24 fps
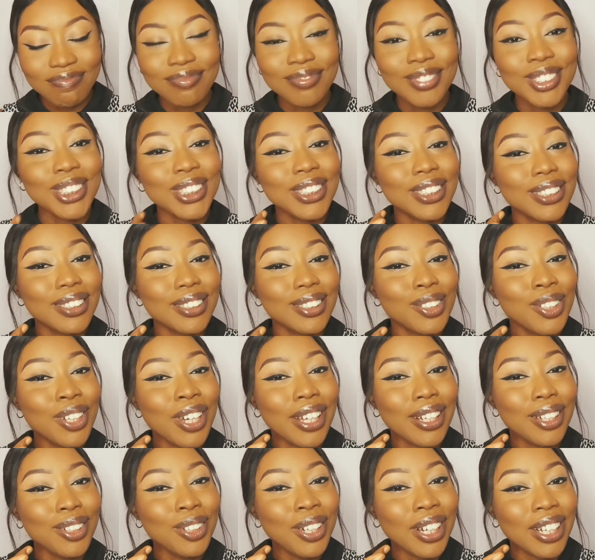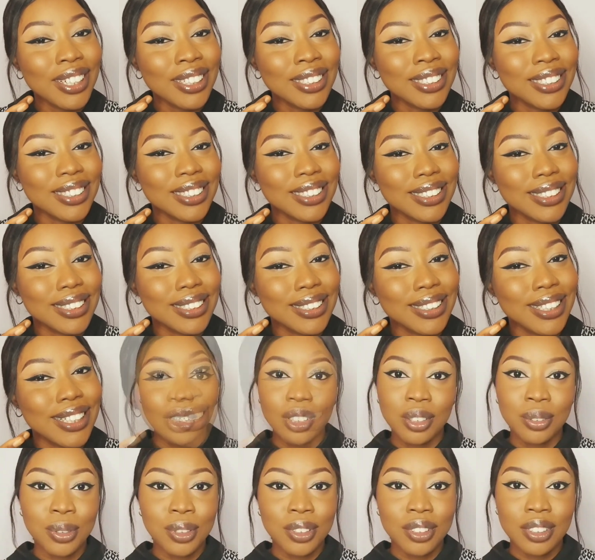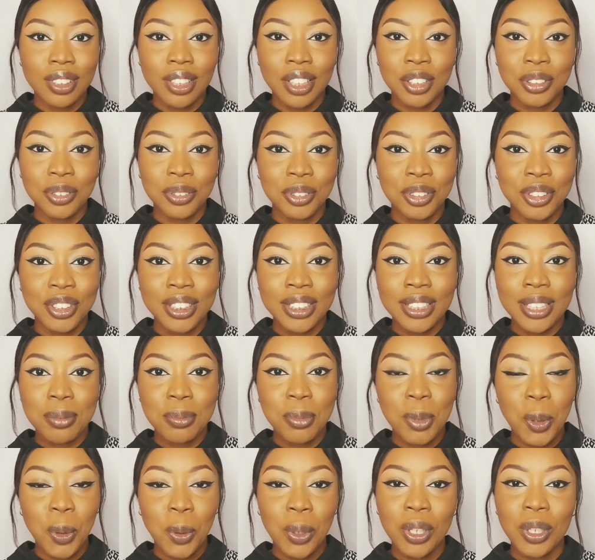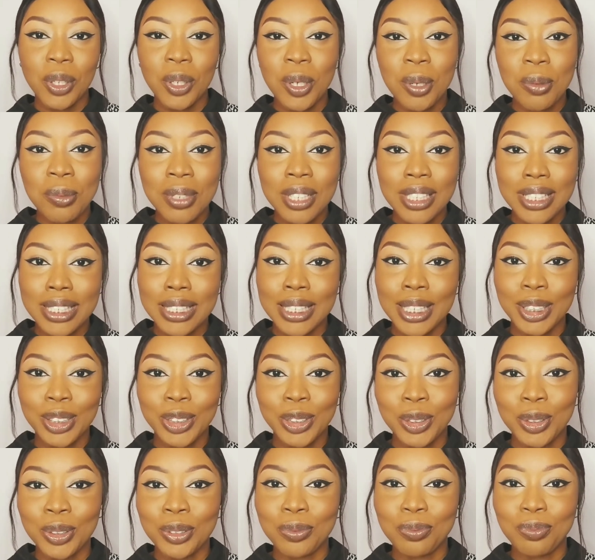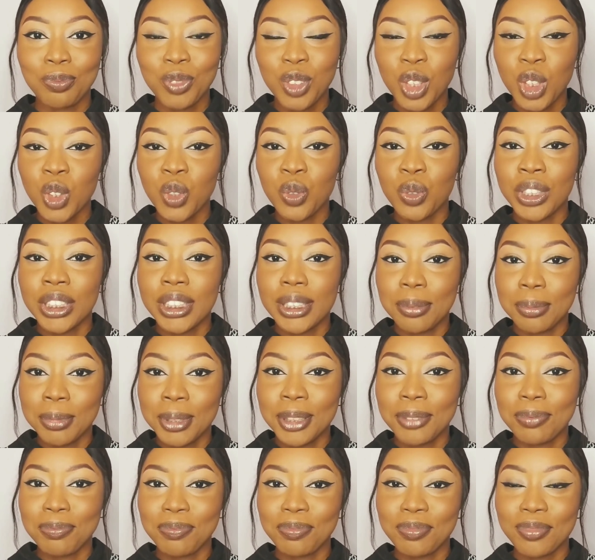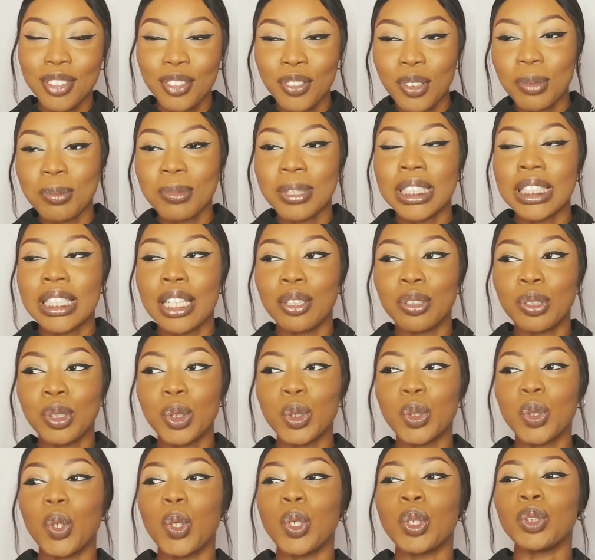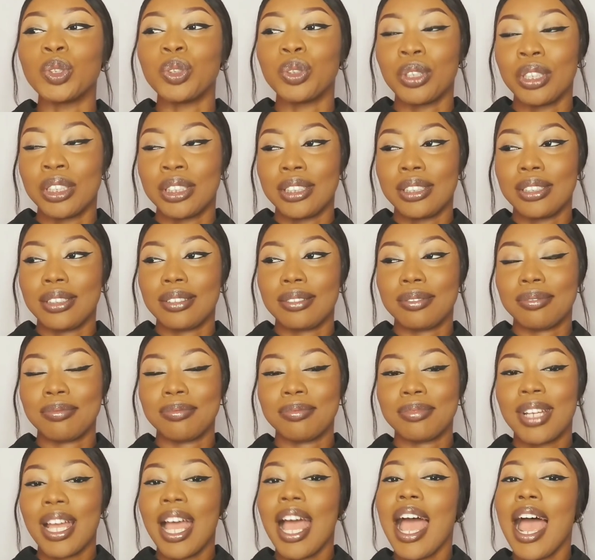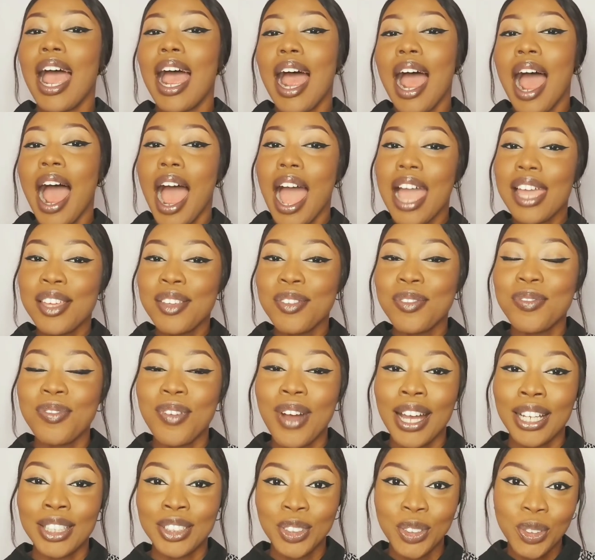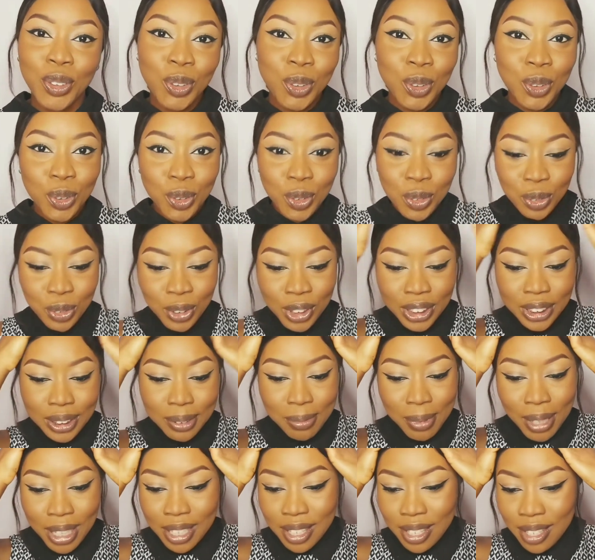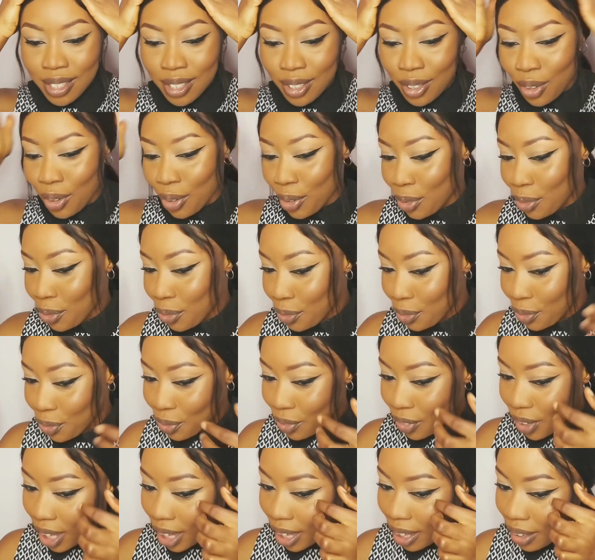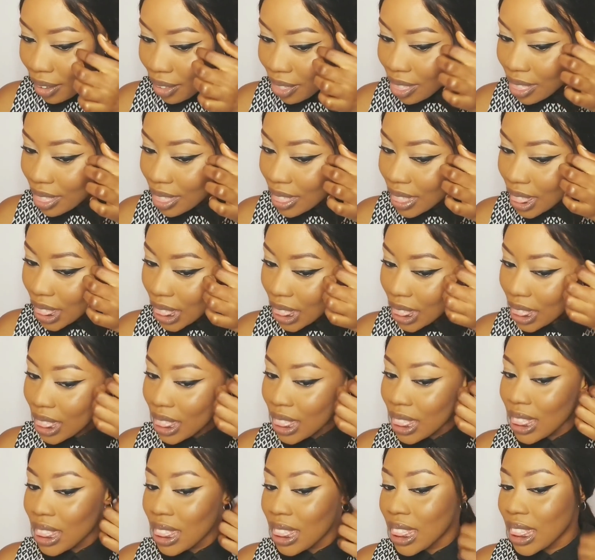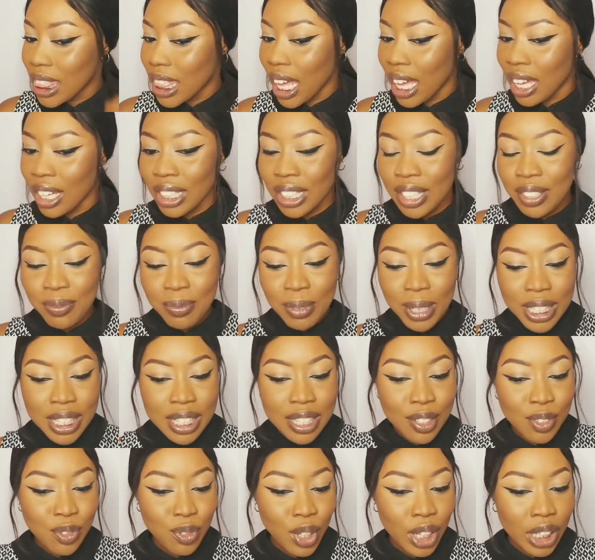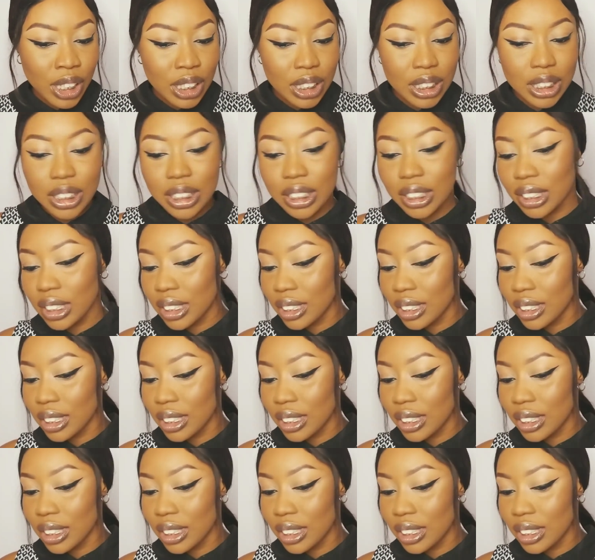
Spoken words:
just look at it. How well did I do? Just let me know in the comment section. Just rate me from 0 to 100. If I should rate myself, I'll give myself like